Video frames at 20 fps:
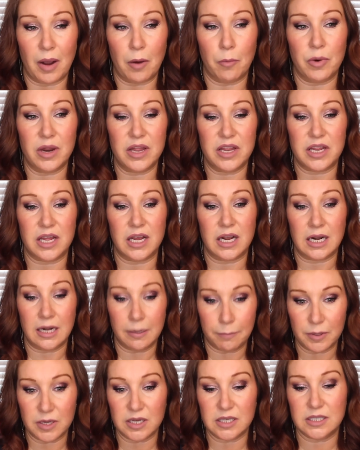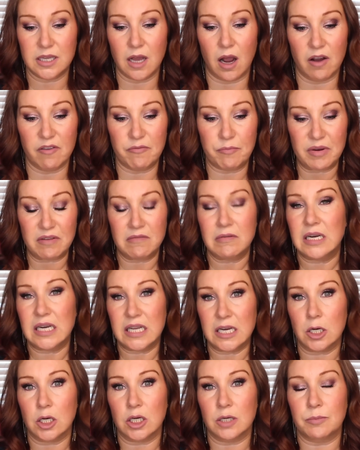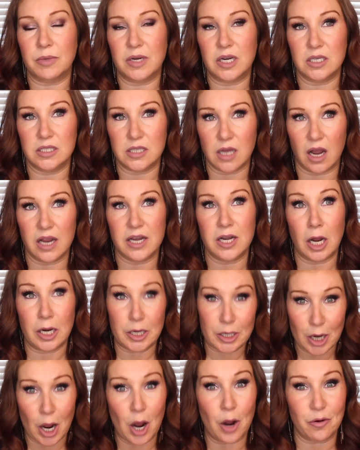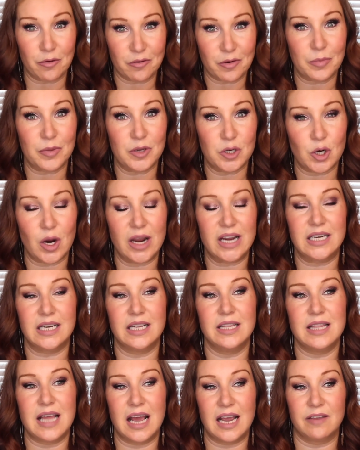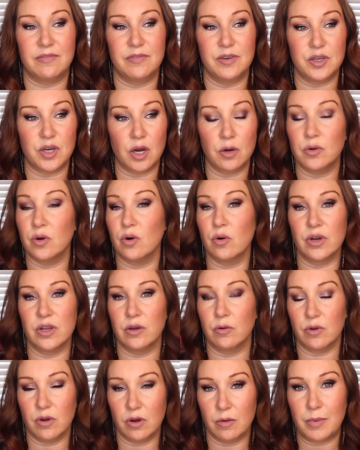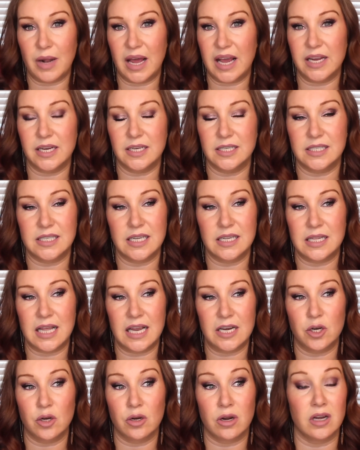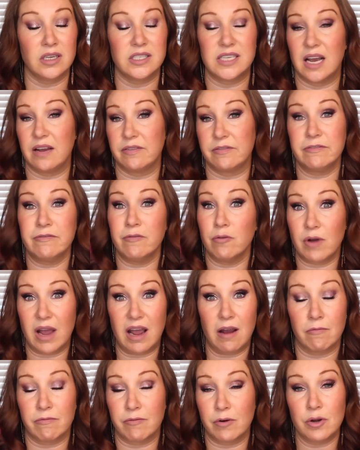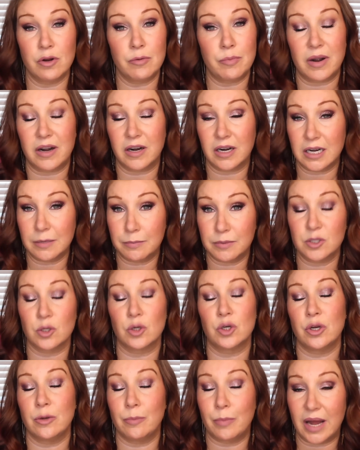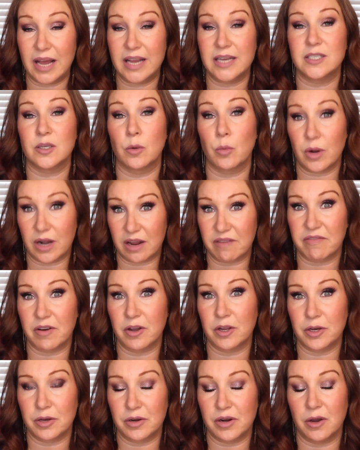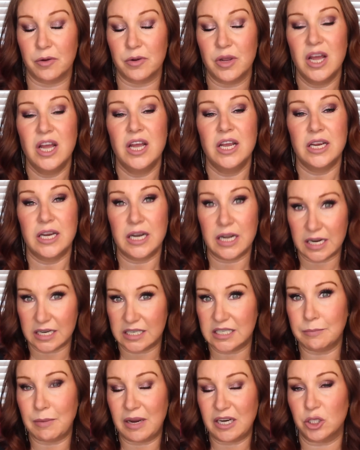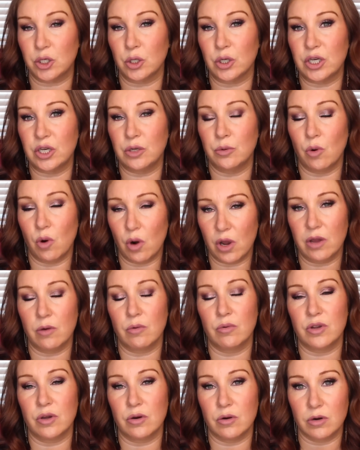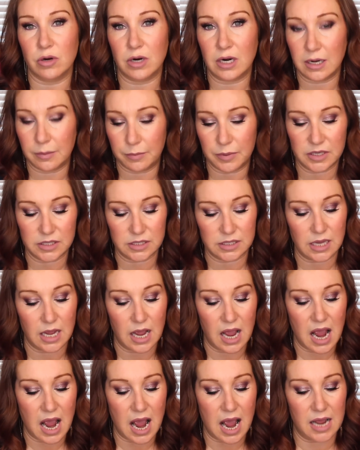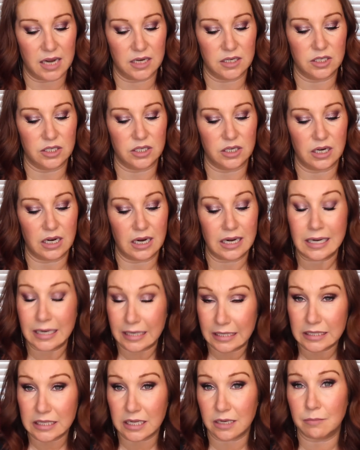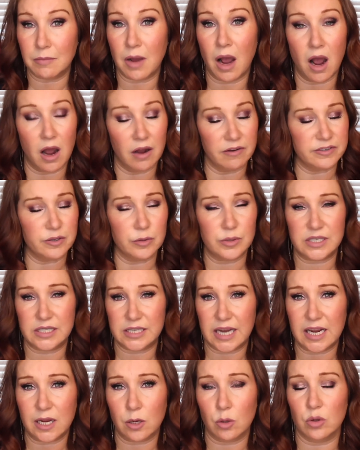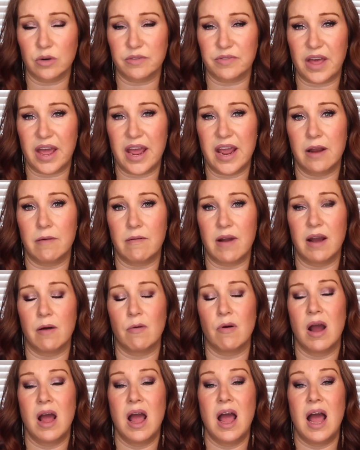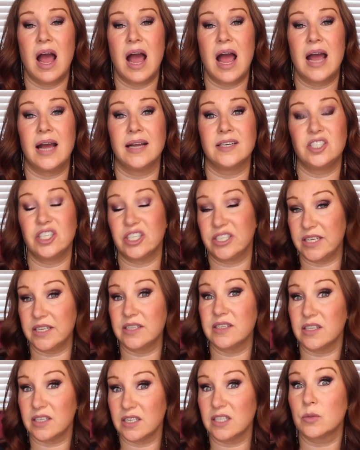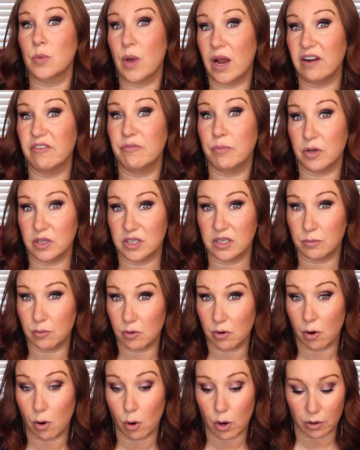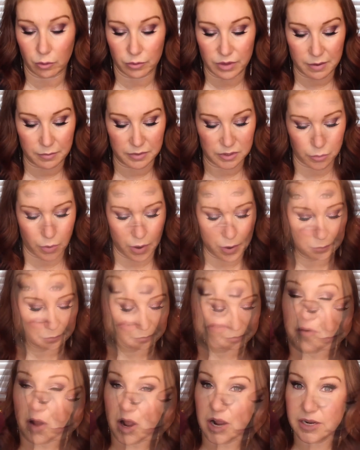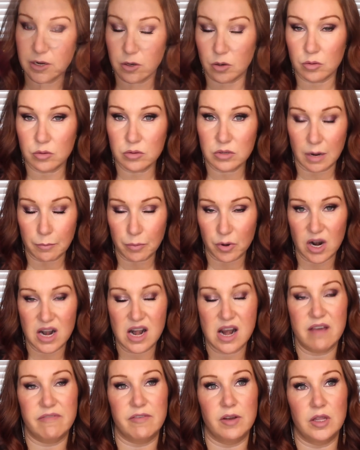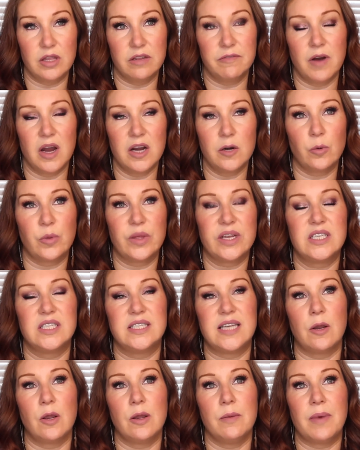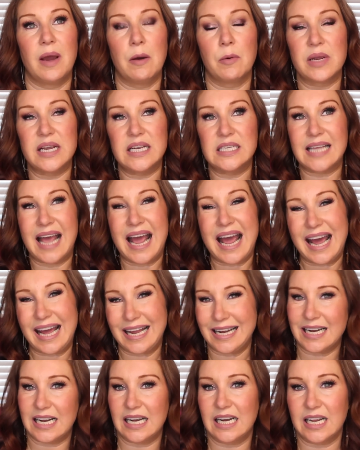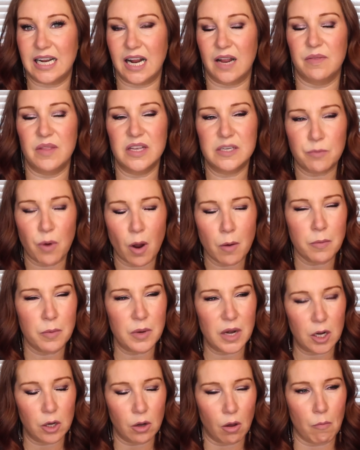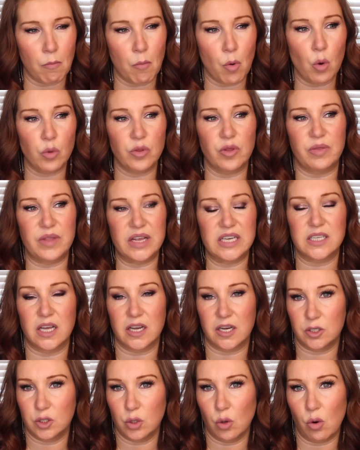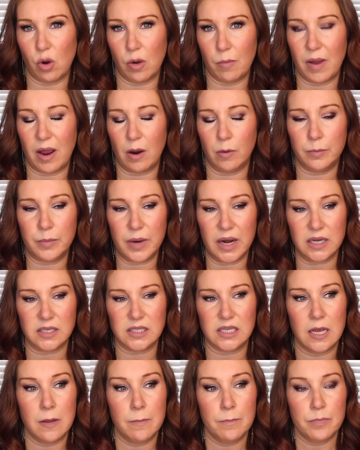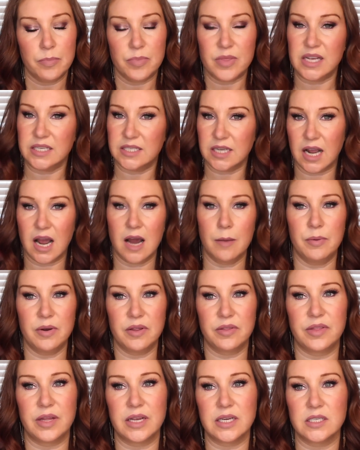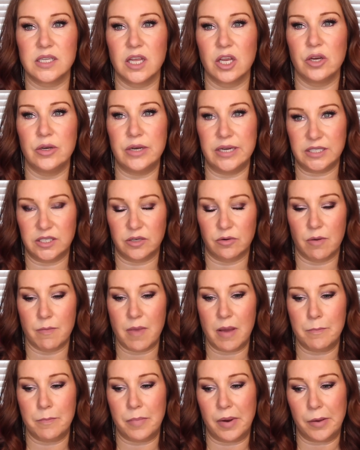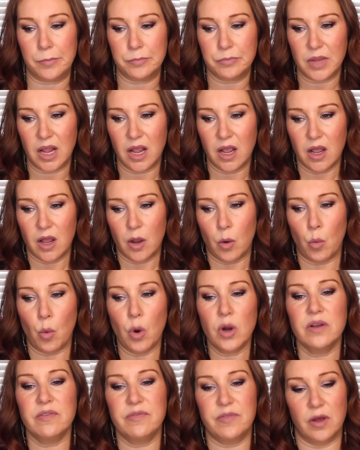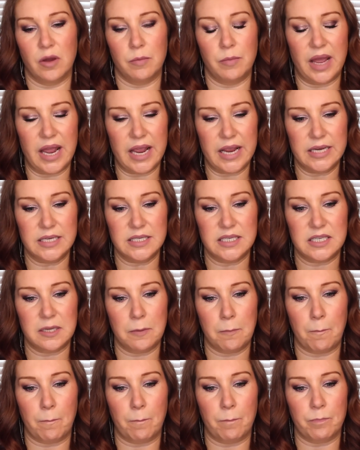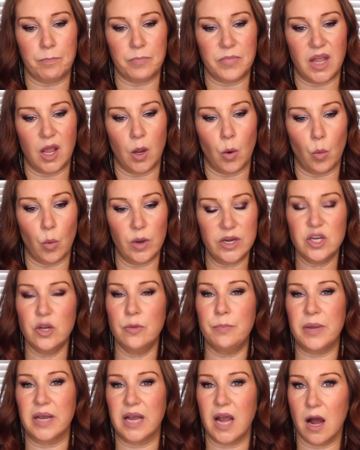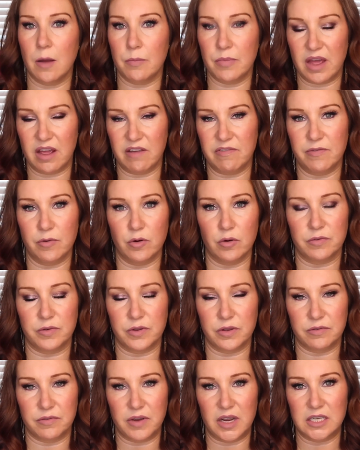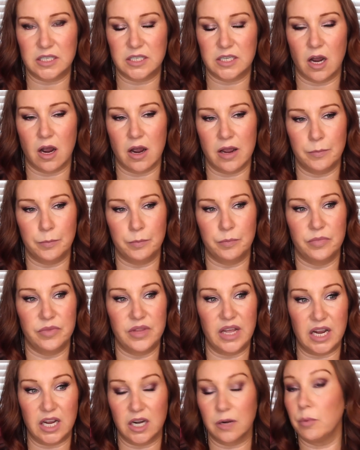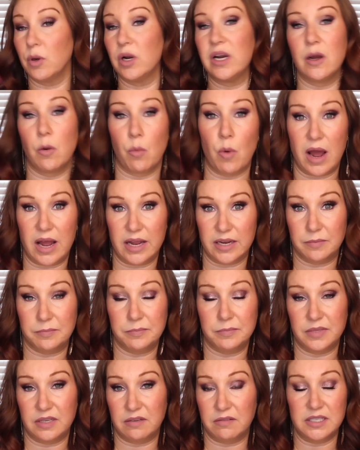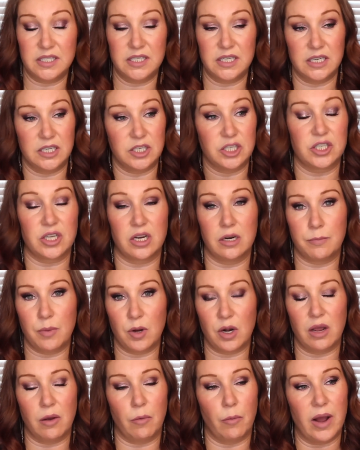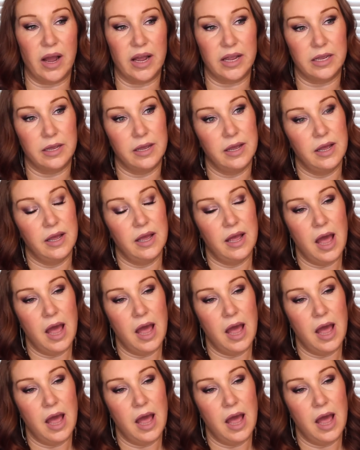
But with clippers, I've been really good, because I know from the training that if you don't oil your blades, then you're going to have to fork out for a new pair of clippers or new blades or whatever. You know, you need to make sure you oil your clippers and clean them afterwards, take all of the hair out, and your scissors as well, if possible, oil them as well. The final, number 11, the final thing to tell you about is handling. And there's probably a lot more than this I could talk about, but there's a couple of things that you need to remember. One of them is when you pick up their foot for the first time, they're going to pull it away. They're instantly just going to pull it away.